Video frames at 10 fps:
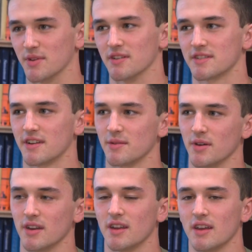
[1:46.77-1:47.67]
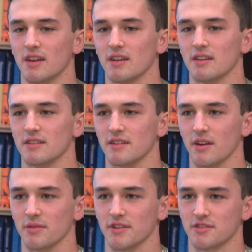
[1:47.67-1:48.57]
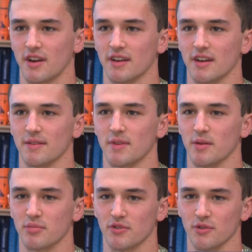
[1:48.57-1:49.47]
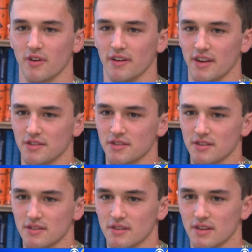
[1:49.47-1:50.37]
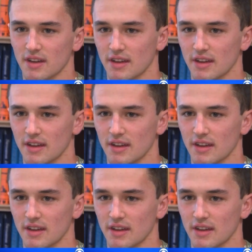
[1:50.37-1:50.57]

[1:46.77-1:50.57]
the military, but, you know, they're trying to improve our nation,